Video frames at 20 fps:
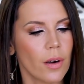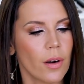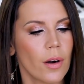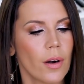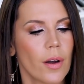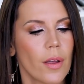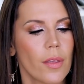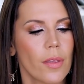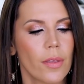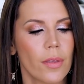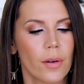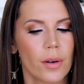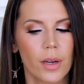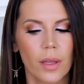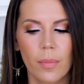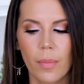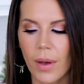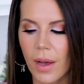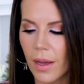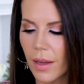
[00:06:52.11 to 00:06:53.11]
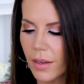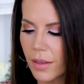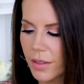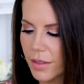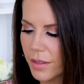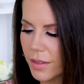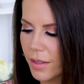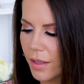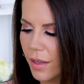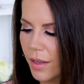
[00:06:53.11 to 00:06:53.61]
are 30
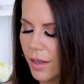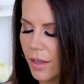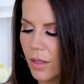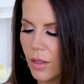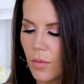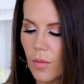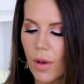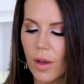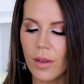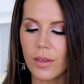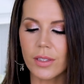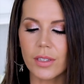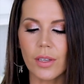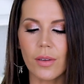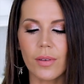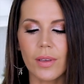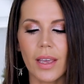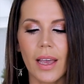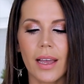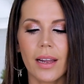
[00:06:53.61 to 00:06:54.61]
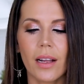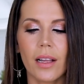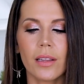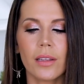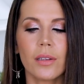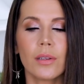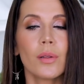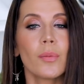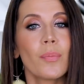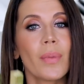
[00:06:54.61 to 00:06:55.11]
bucks. You also get a
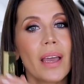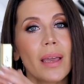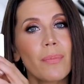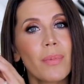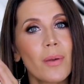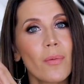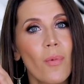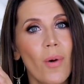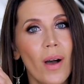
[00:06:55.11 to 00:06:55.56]
little baby